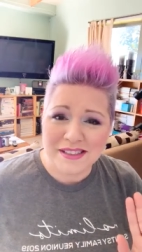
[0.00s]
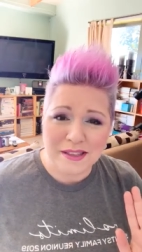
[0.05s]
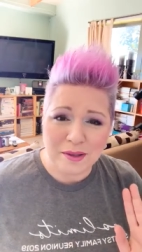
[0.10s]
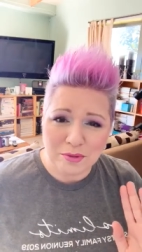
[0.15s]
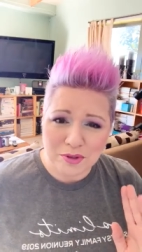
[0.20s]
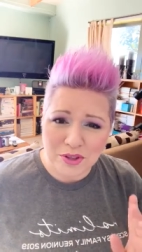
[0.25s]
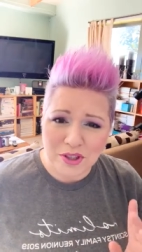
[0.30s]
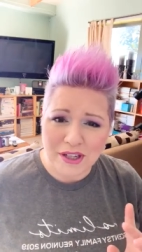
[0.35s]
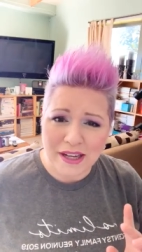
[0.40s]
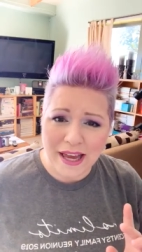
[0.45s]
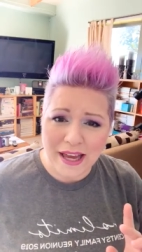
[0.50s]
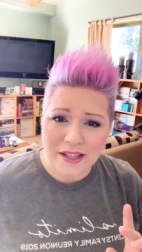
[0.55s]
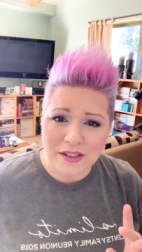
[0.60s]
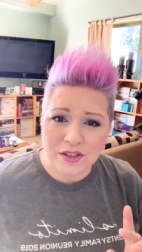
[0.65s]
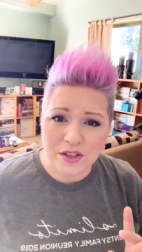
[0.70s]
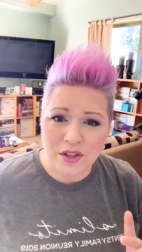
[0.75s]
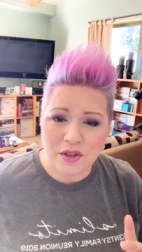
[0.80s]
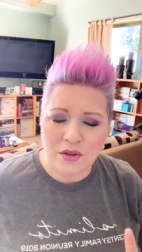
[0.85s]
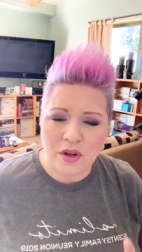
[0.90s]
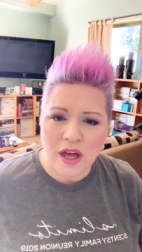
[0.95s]
someone's going to
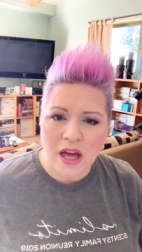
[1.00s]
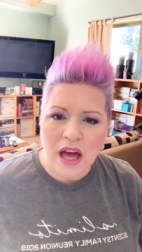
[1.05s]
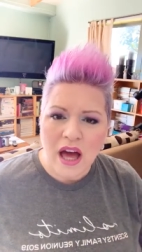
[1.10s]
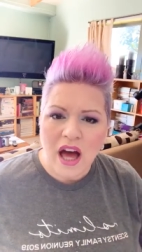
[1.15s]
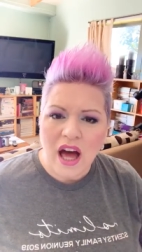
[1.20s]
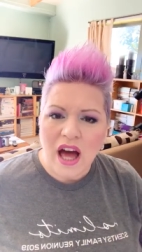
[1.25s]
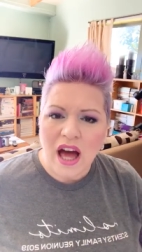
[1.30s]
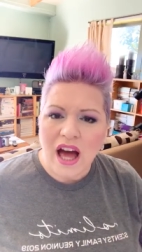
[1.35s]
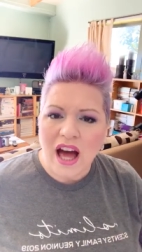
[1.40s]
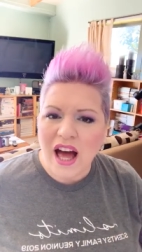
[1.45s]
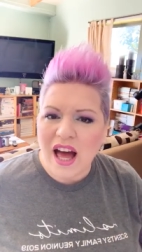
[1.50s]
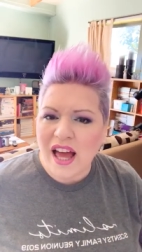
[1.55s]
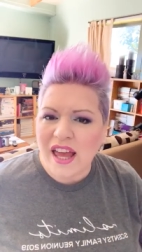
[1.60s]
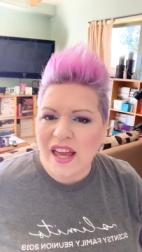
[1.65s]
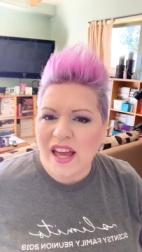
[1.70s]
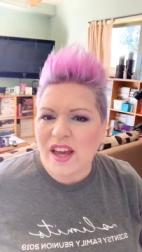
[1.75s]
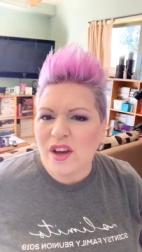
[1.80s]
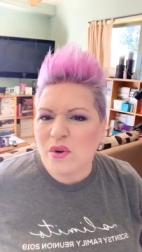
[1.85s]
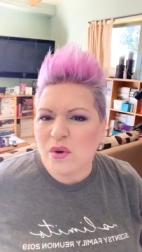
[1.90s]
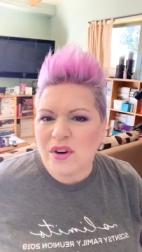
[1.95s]
ask you,
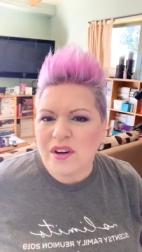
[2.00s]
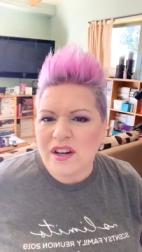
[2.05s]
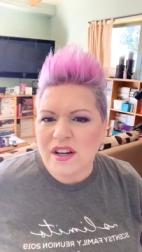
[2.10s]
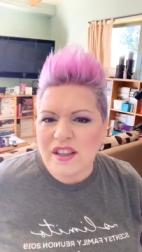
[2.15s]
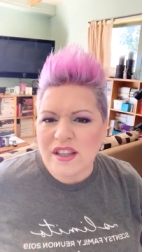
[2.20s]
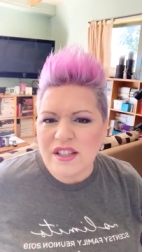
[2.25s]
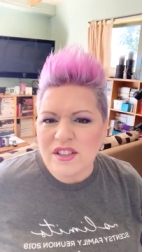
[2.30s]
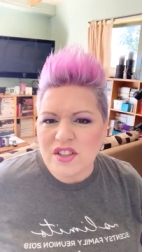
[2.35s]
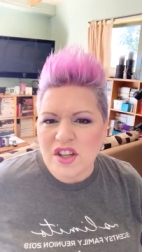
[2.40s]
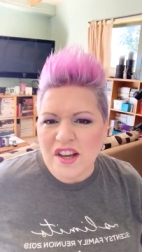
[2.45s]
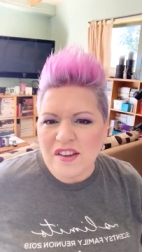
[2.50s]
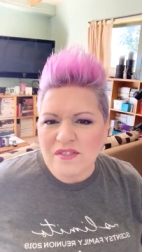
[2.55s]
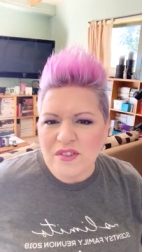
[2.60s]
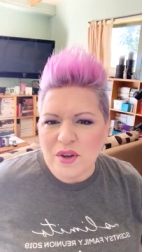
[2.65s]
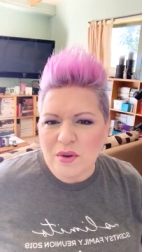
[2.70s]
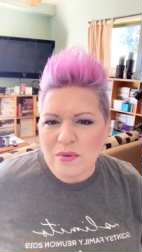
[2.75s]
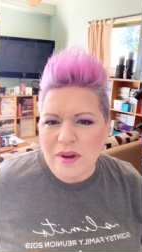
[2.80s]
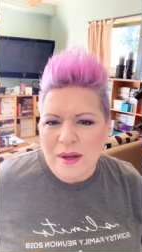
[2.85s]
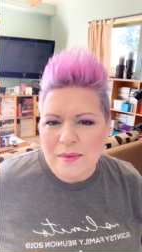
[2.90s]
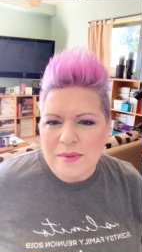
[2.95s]
Hi, I ordered this off
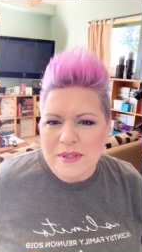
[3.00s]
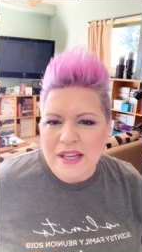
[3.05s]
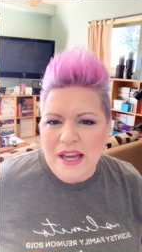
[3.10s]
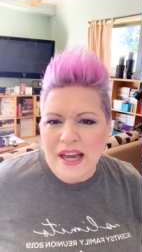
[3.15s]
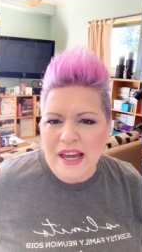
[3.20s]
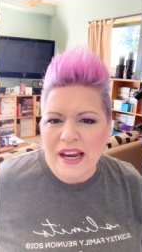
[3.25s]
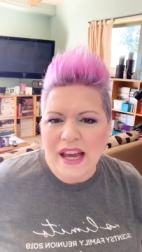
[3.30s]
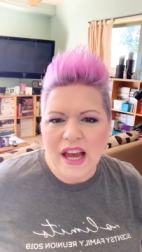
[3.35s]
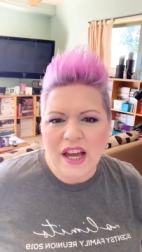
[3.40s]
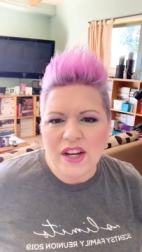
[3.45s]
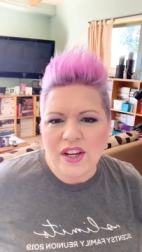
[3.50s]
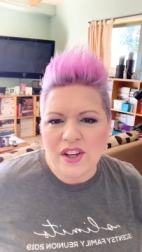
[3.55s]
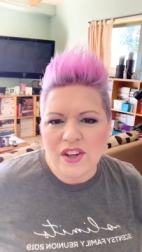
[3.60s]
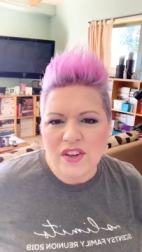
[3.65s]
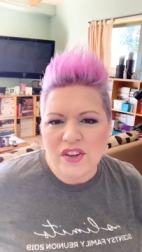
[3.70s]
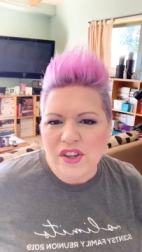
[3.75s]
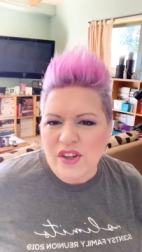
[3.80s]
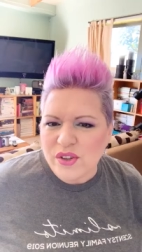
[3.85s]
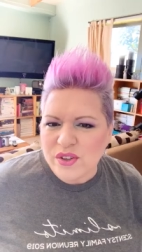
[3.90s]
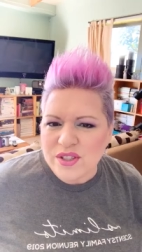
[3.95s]
your website. How do you
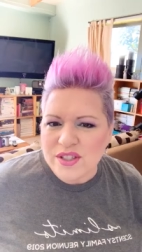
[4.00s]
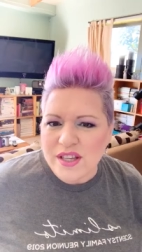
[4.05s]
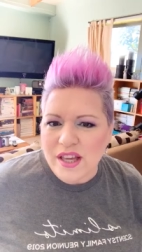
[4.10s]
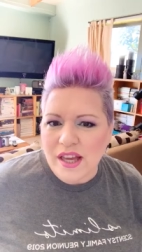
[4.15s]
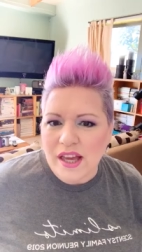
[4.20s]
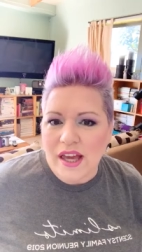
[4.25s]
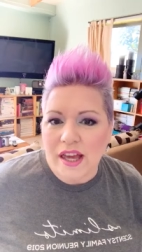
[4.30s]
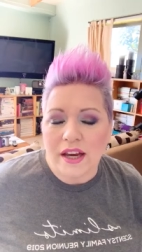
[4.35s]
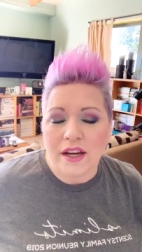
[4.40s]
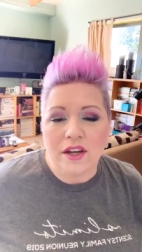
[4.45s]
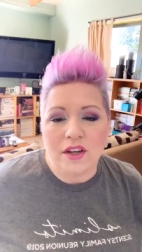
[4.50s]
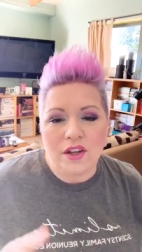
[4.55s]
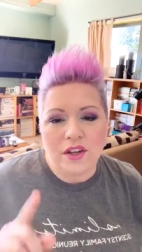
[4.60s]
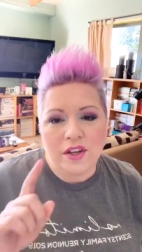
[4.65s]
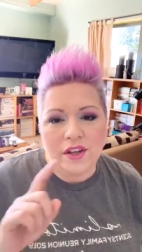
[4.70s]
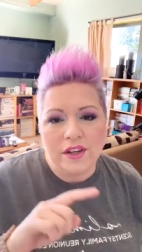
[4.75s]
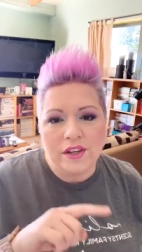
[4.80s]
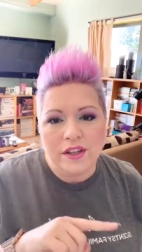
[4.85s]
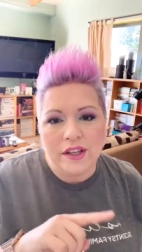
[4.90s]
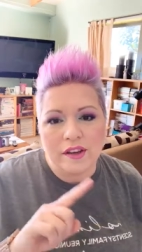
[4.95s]
use it?
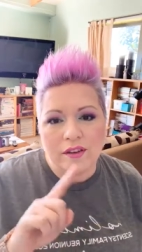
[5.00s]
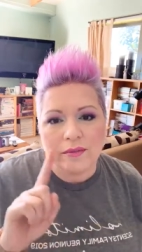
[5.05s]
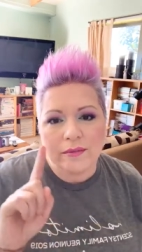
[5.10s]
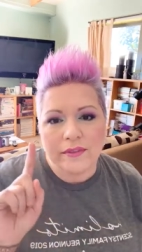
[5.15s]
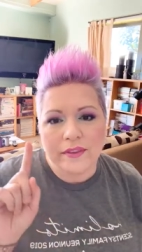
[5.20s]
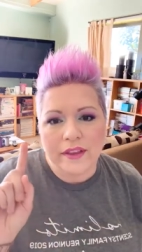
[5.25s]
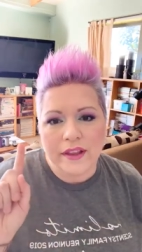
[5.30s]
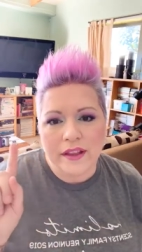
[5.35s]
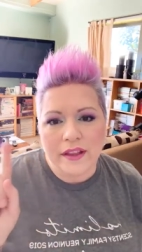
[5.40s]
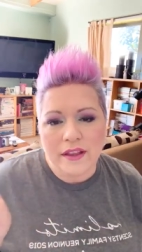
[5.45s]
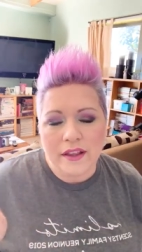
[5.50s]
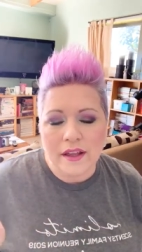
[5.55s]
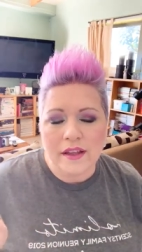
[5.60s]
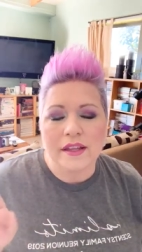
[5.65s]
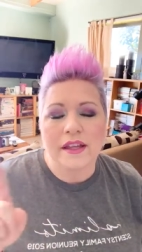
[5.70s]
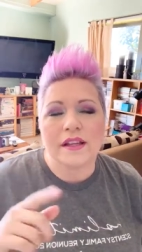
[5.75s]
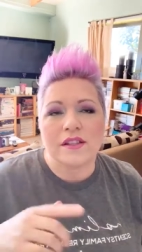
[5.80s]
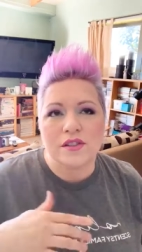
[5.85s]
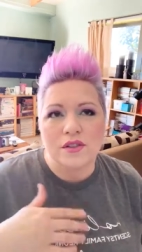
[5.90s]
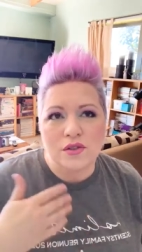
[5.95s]
You give them the,
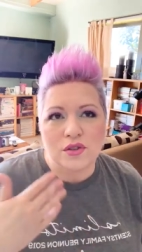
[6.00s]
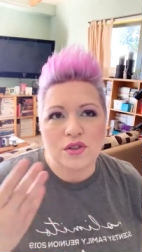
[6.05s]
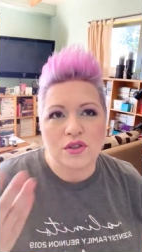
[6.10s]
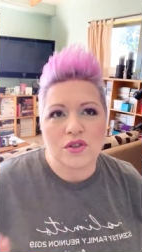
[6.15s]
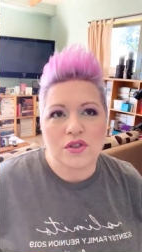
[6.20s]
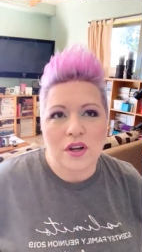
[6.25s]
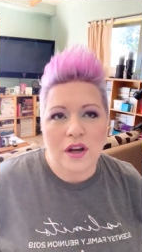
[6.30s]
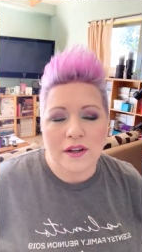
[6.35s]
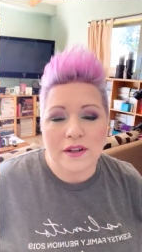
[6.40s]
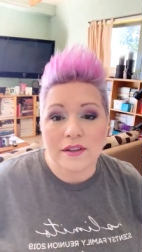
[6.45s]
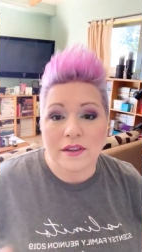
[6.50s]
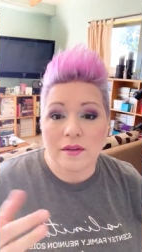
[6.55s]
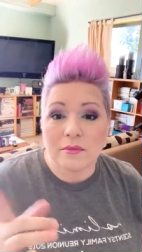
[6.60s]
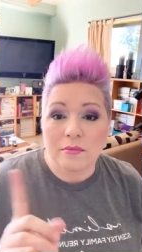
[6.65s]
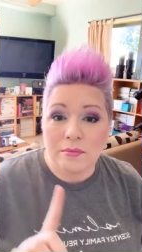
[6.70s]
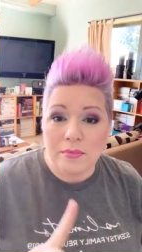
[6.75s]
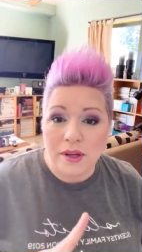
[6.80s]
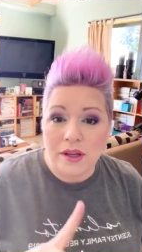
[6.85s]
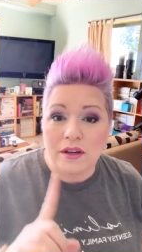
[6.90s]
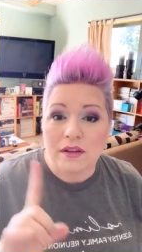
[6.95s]
yes, you should talk to them,
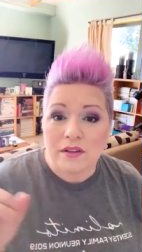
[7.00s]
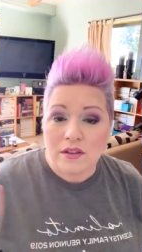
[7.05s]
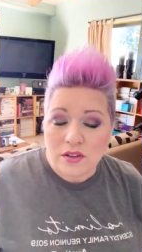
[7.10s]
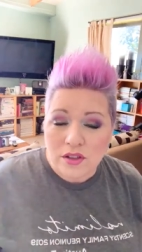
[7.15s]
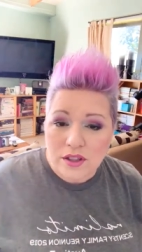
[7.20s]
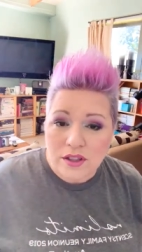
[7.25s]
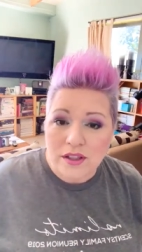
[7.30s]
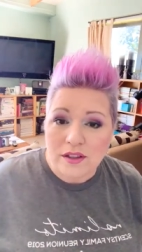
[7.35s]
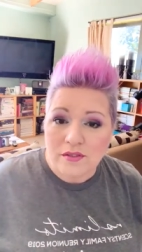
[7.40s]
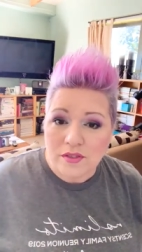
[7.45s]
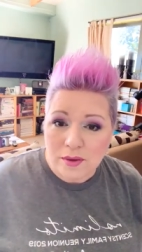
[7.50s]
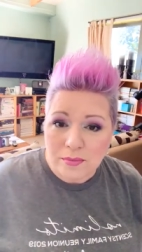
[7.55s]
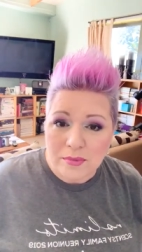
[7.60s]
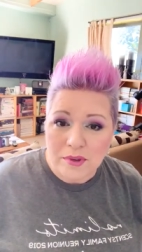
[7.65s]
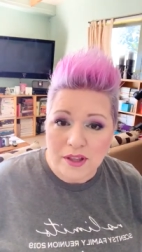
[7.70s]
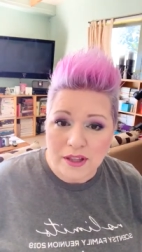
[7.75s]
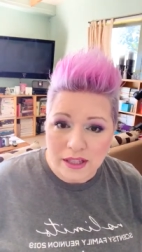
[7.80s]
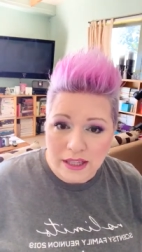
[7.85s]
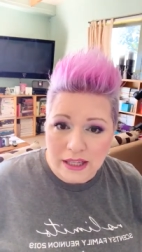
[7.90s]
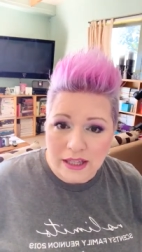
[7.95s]
but you can give them
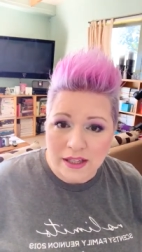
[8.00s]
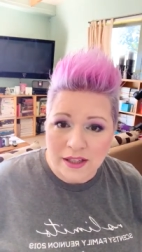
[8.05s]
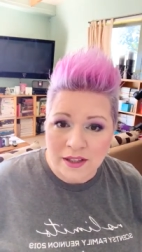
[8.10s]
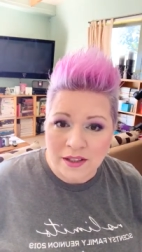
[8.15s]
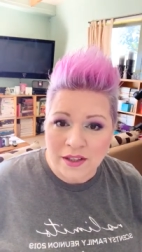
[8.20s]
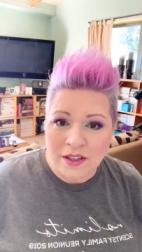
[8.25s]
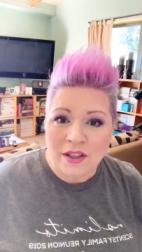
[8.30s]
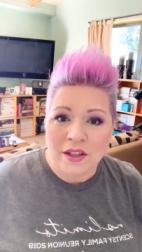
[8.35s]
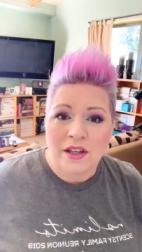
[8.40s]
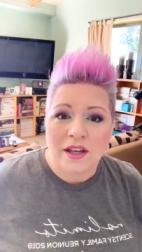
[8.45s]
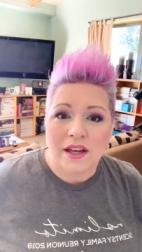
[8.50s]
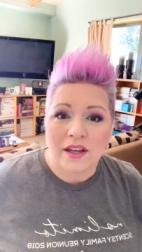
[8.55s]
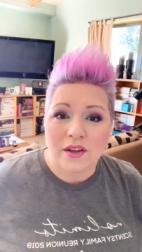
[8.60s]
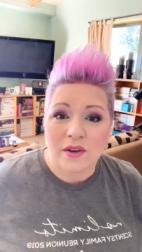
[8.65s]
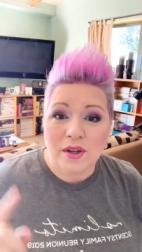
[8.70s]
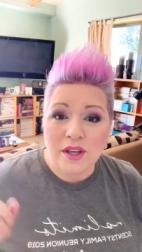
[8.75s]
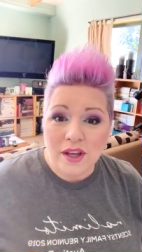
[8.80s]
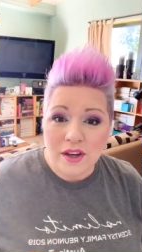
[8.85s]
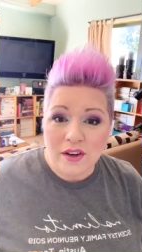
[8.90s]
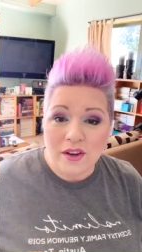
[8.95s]
the link and go,
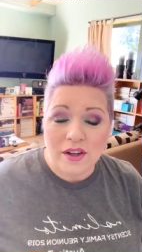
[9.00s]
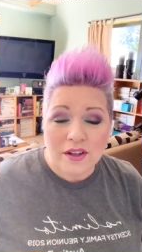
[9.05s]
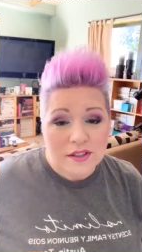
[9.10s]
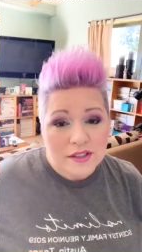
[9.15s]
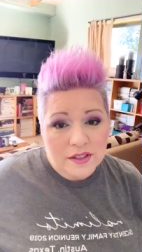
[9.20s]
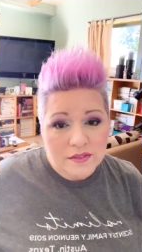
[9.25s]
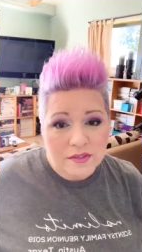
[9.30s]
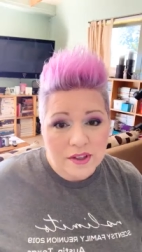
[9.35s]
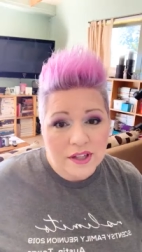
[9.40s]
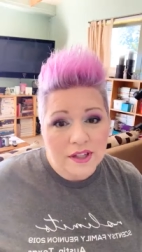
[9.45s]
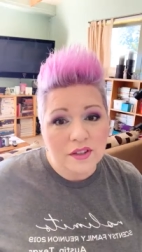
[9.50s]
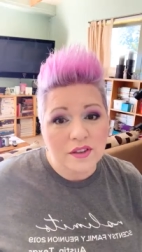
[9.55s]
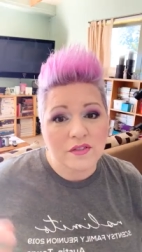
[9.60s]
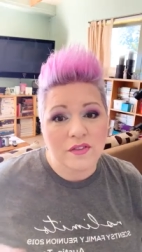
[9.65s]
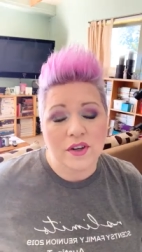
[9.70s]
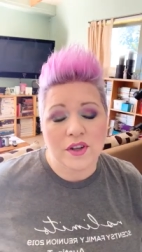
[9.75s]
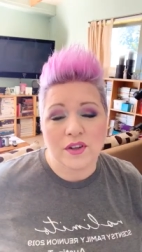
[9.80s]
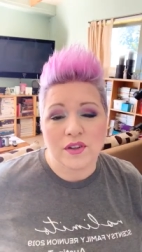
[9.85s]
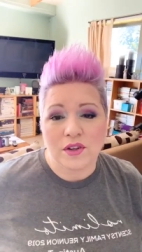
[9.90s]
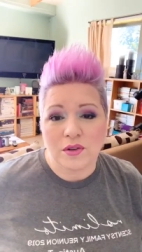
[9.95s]
here, here's a video
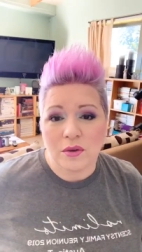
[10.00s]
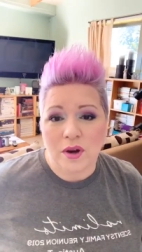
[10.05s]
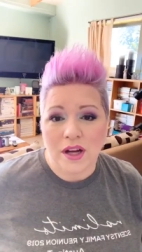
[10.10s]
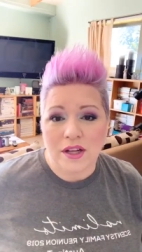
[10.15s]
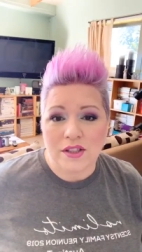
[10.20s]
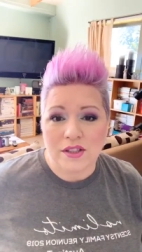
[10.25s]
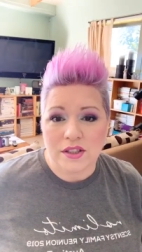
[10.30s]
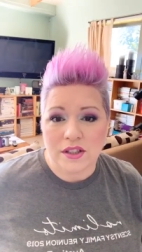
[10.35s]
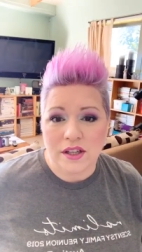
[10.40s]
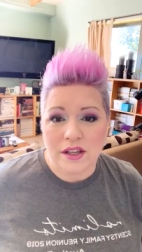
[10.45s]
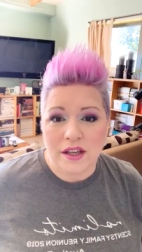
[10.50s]
for you to watch.